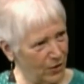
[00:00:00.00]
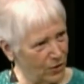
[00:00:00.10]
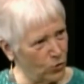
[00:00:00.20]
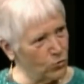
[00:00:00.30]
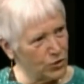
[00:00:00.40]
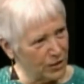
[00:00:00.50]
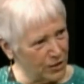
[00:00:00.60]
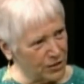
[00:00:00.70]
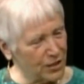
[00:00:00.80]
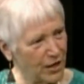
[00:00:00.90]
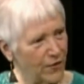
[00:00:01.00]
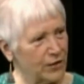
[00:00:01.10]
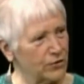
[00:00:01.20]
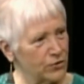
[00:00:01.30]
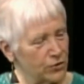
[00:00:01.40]
using these
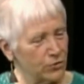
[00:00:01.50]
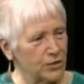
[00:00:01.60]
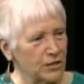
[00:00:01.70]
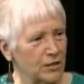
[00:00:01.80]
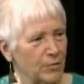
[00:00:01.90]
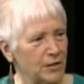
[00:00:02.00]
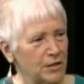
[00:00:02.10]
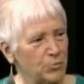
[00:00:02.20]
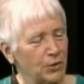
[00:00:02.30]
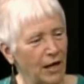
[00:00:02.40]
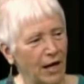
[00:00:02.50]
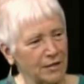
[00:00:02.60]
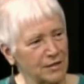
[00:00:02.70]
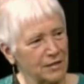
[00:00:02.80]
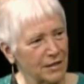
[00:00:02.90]
characters, using some of these
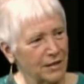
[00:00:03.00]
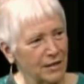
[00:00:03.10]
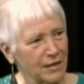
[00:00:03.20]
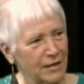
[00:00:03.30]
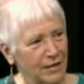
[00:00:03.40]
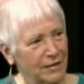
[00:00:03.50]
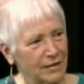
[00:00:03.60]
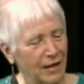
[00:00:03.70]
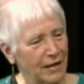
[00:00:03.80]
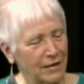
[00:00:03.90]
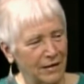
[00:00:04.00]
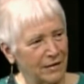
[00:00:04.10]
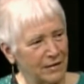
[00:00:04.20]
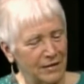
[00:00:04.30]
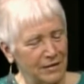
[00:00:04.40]
plots. And I
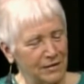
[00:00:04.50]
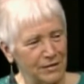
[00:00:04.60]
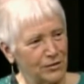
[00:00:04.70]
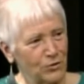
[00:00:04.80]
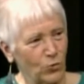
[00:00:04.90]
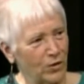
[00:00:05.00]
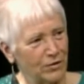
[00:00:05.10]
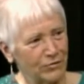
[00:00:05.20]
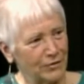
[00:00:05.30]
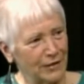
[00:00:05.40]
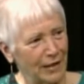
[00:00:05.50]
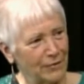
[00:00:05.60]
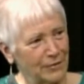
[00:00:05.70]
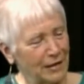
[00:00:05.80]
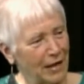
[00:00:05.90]
think he's just wonderful
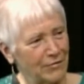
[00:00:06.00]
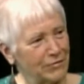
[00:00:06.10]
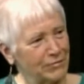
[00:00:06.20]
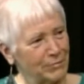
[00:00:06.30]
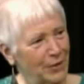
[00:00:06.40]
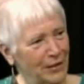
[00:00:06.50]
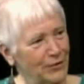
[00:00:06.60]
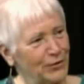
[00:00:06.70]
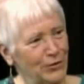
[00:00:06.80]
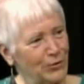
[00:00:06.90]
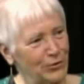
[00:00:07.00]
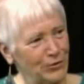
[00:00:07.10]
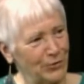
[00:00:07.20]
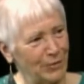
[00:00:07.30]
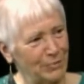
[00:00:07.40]
now that I've been introduced
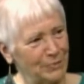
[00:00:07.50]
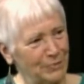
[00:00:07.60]
to him.